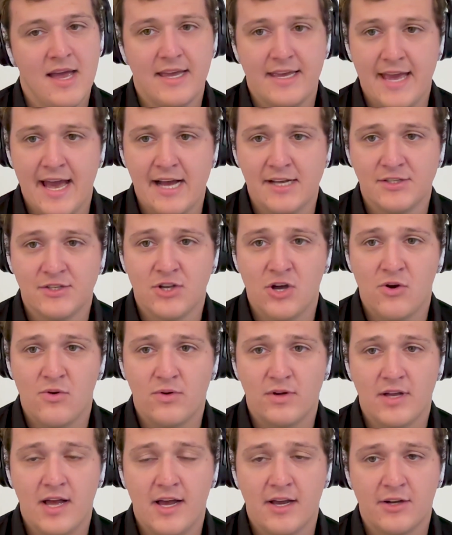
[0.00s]
Yeah.
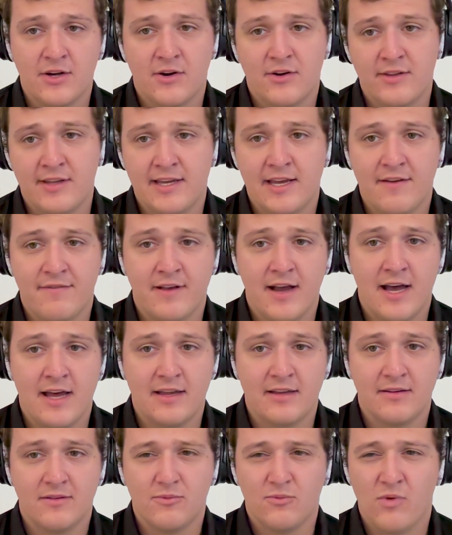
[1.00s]
So uh, currently, I've
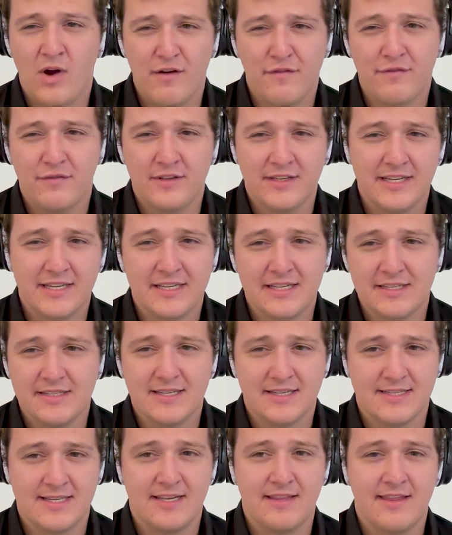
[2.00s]
got roughly
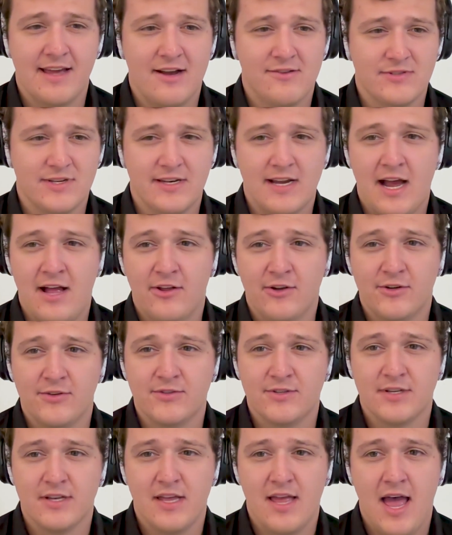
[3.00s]
sixteen thousand um,
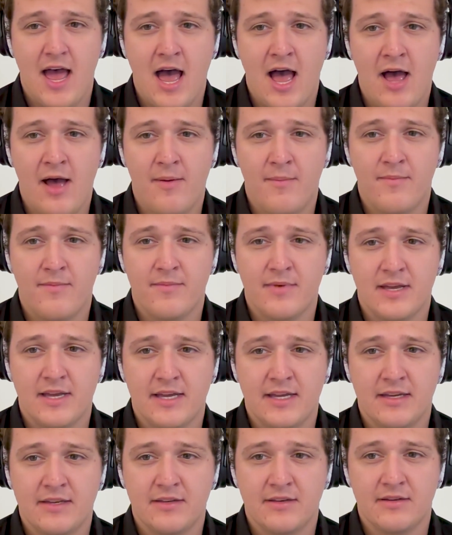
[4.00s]
dollars
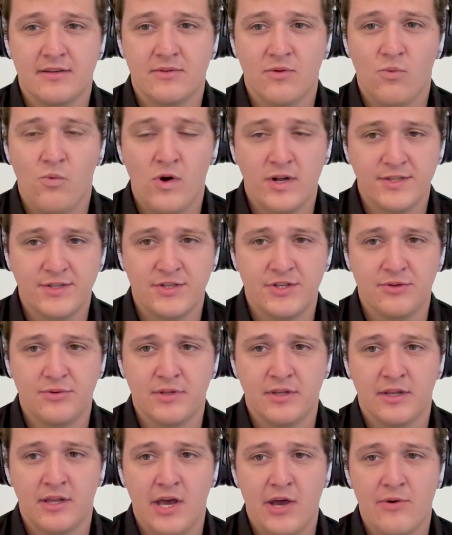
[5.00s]
in one
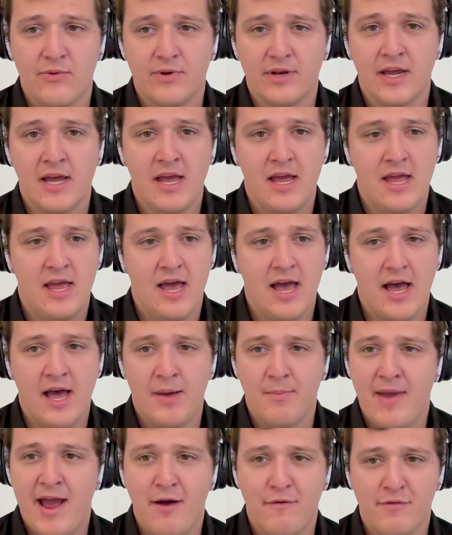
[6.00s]
student loan
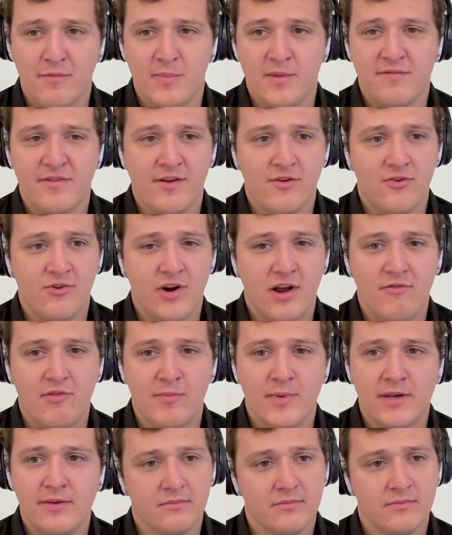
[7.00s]
um, out from the federal government.